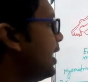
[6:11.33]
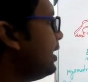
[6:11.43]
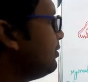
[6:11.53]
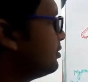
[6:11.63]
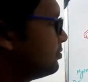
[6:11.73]

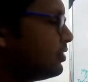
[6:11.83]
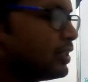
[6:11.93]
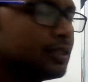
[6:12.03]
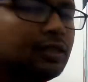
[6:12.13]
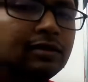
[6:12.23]
and
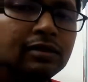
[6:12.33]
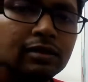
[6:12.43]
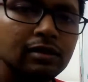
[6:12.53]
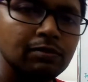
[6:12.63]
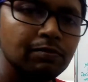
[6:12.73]
further
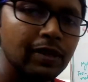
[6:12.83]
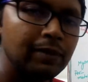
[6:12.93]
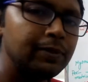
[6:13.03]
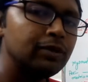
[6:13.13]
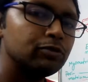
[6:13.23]

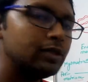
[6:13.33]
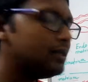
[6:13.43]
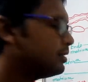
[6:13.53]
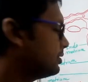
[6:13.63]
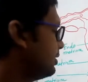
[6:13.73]
baby will
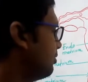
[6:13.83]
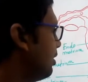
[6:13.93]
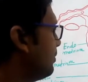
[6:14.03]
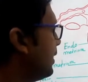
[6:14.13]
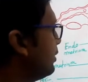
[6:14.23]

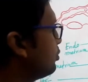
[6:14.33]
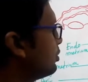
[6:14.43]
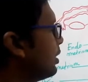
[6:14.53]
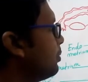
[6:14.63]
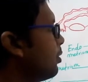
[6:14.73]
develop, and
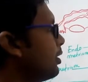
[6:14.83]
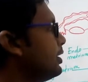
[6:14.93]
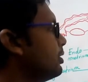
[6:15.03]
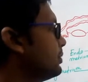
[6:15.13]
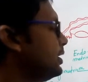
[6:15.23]
total
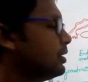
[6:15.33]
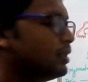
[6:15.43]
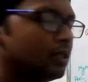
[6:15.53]
body of the